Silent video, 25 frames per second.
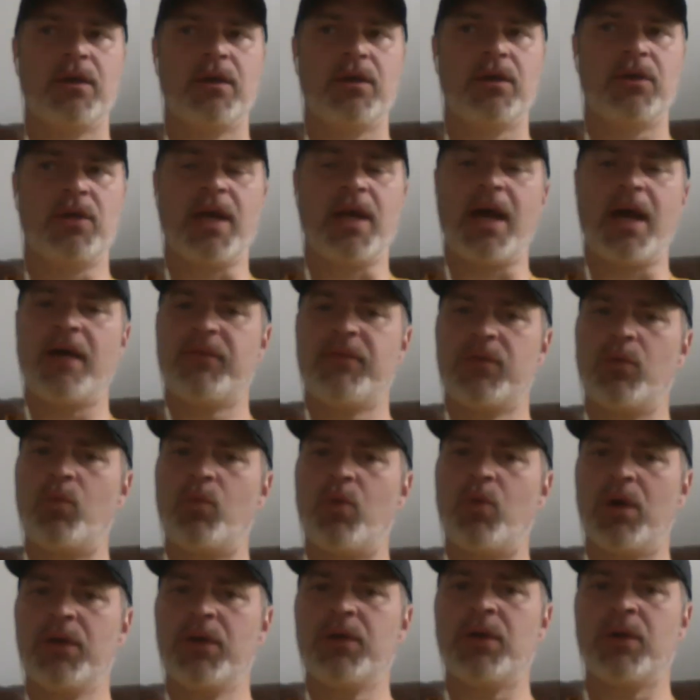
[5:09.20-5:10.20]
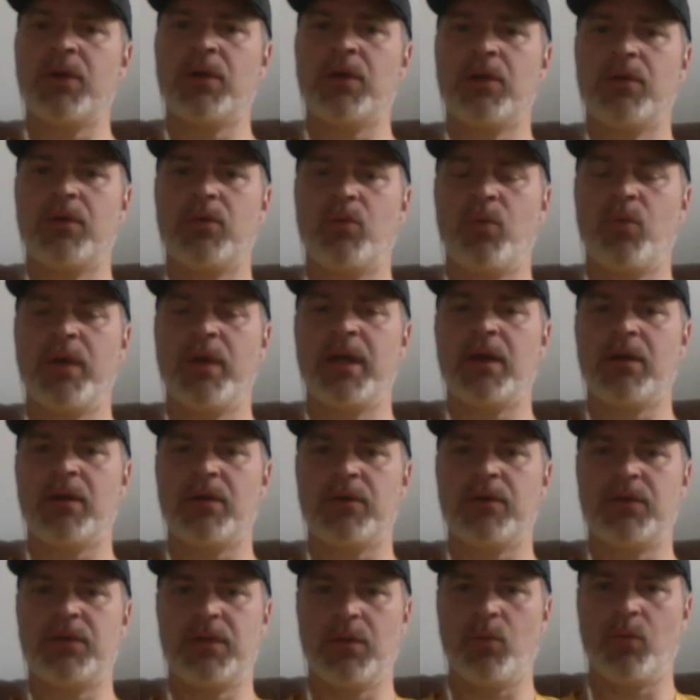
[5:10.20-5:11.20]
You have to wonder
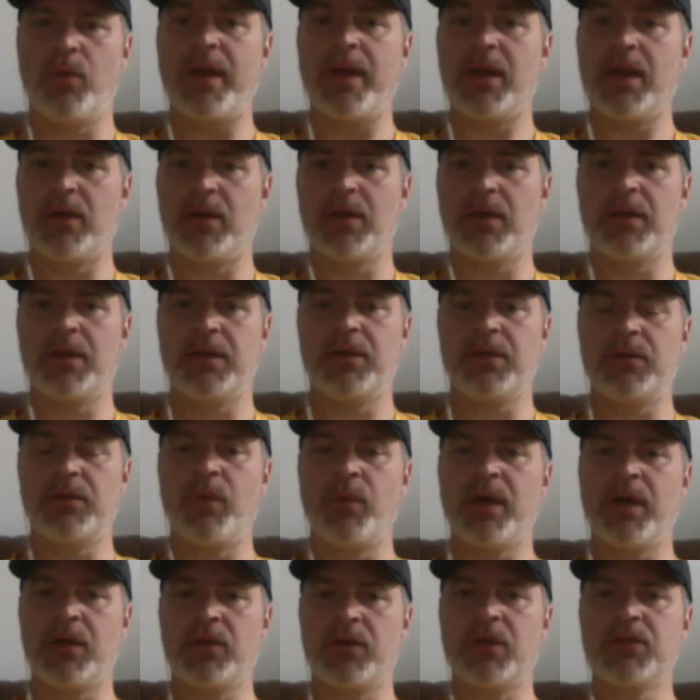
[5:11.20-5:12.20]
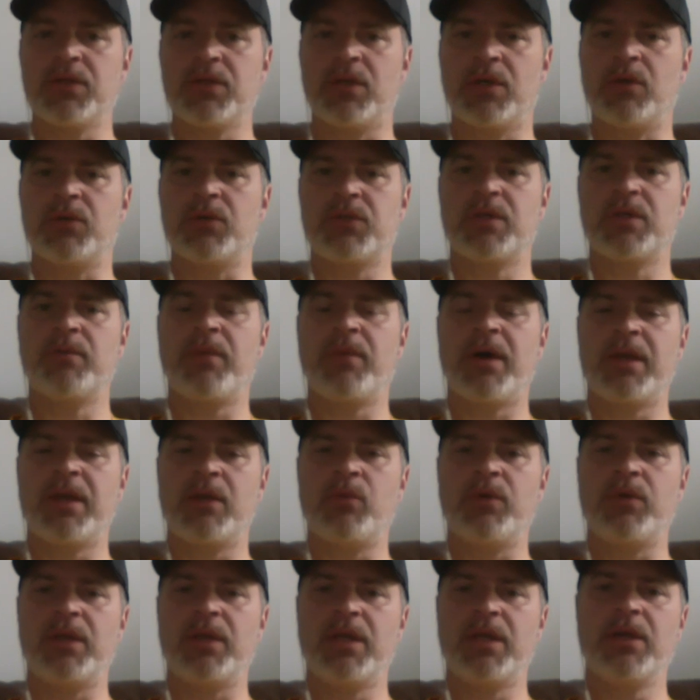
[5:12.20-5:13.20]
where where uh, where does it go? Somebody
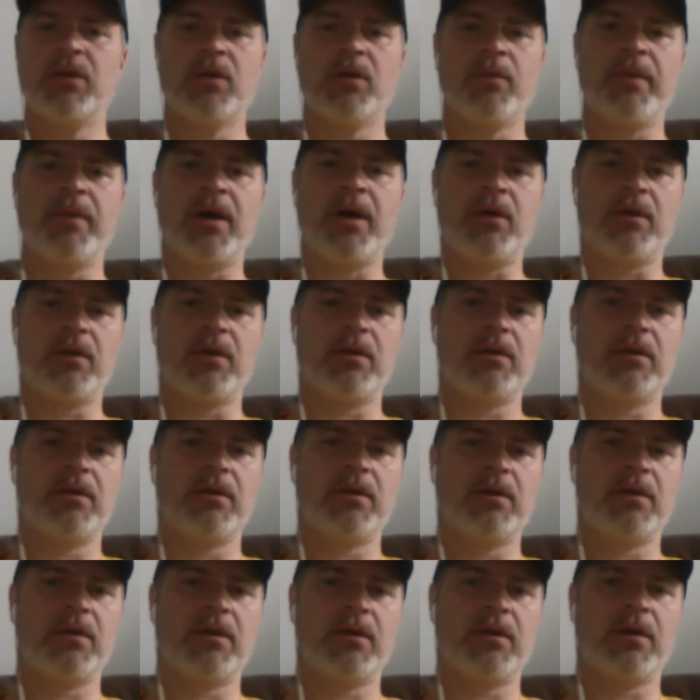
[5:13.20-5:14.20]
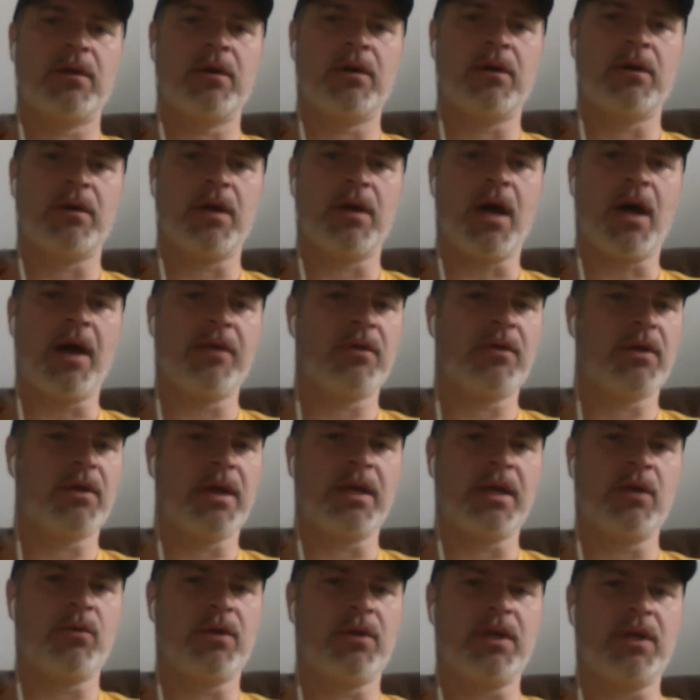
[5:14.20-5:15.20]
would hear about uh, either
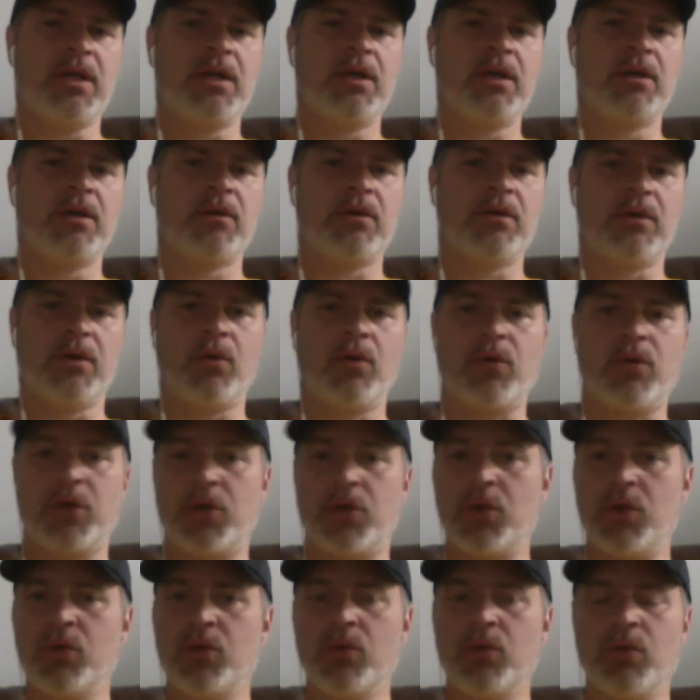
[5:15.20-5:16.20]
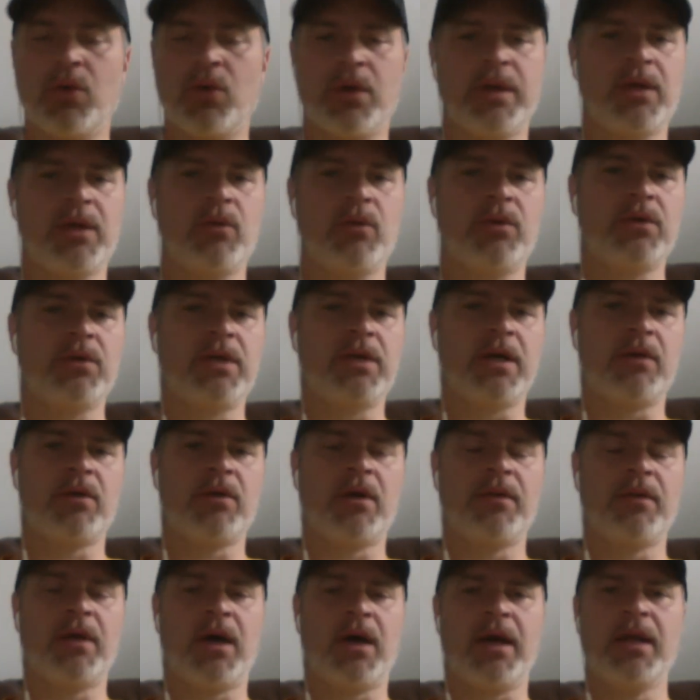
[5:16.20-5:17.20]
anyone here or you or anyone down
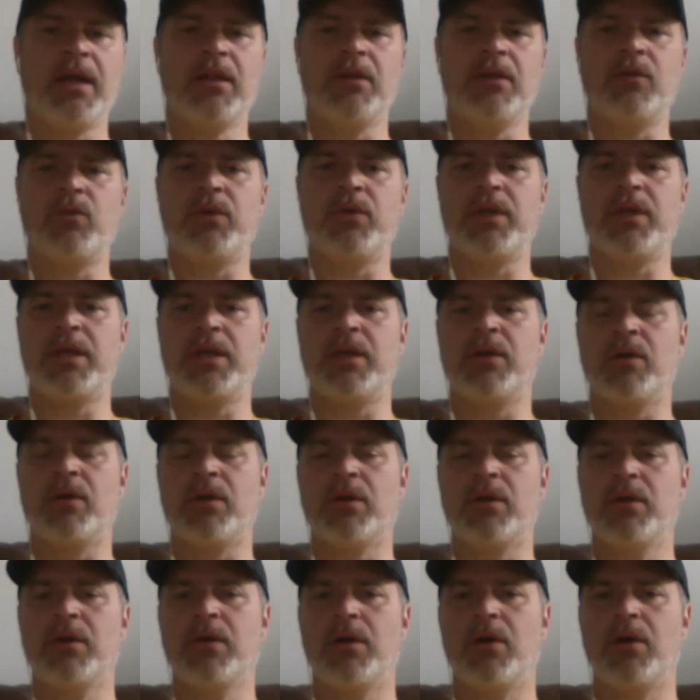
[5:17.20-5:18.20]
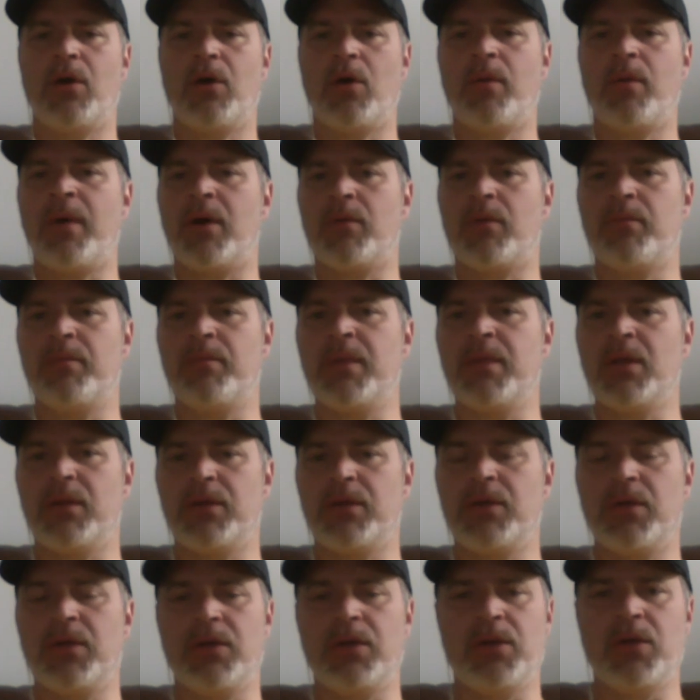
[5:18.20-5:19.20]
on the island would hear about mil-
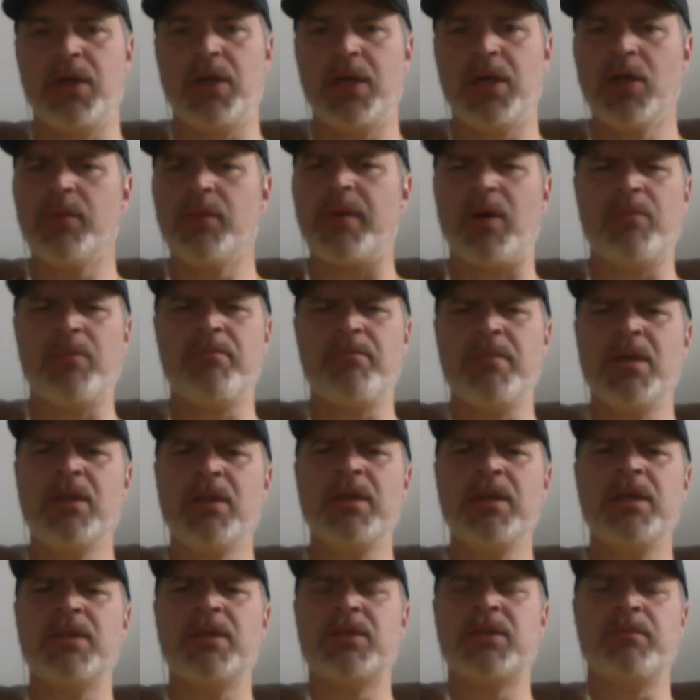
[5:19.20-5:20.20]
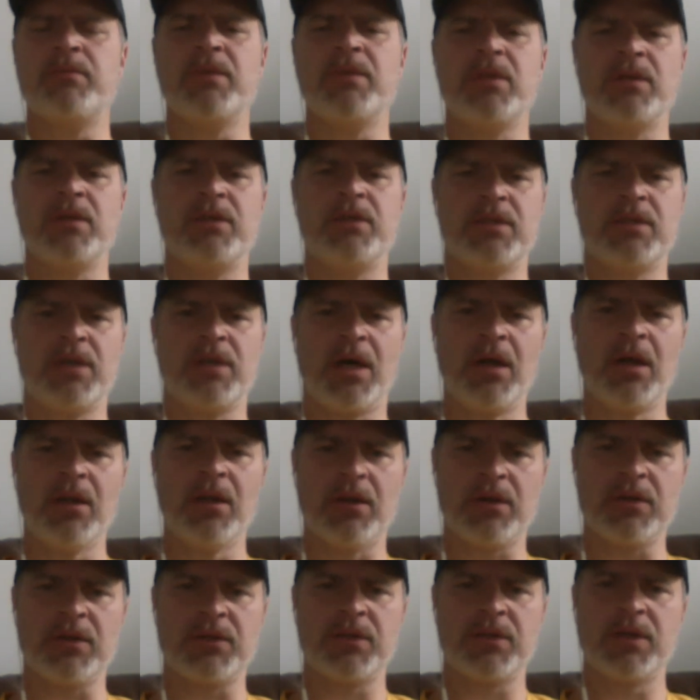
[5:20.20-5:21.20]
you, you hear about millions and millions of
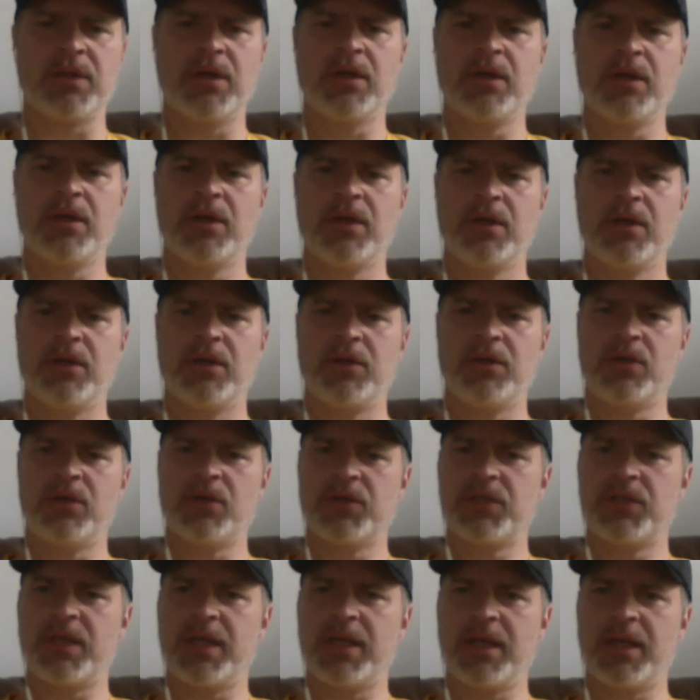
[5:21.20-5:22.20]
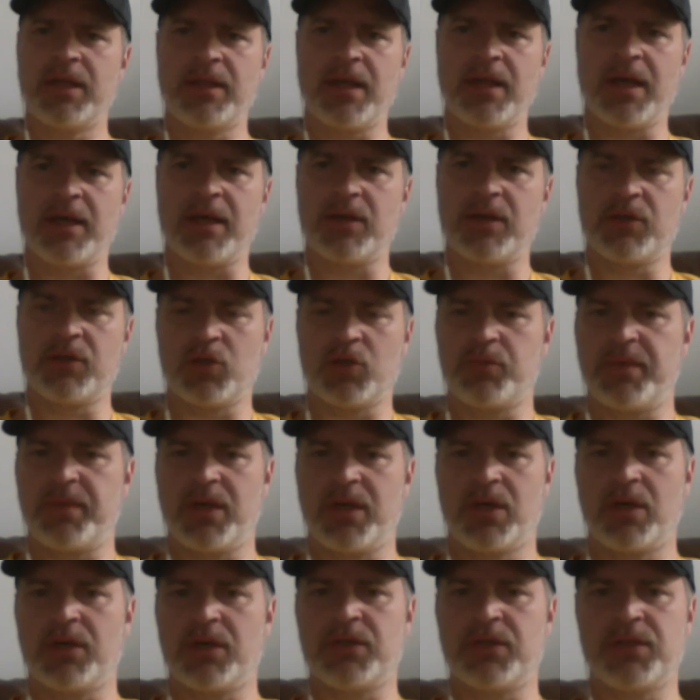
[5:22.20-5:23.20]
dollars you're saying that just
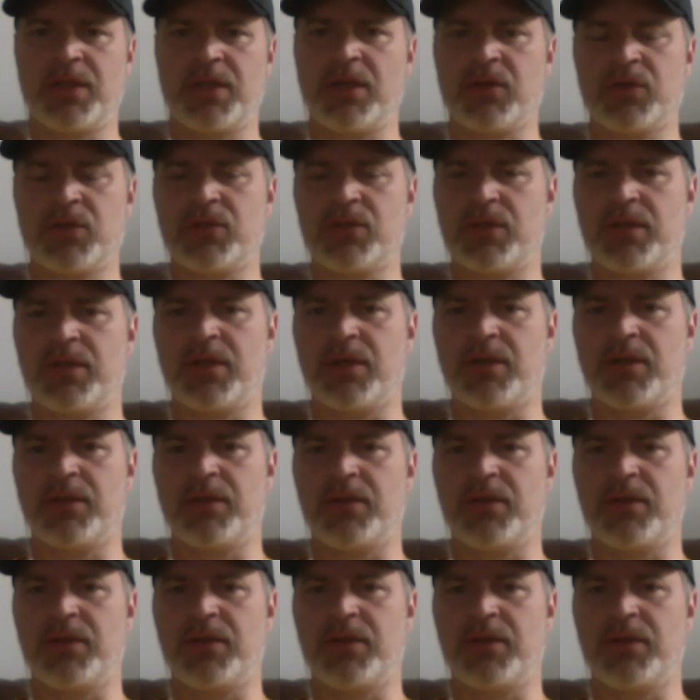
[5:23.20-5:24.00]
because there's there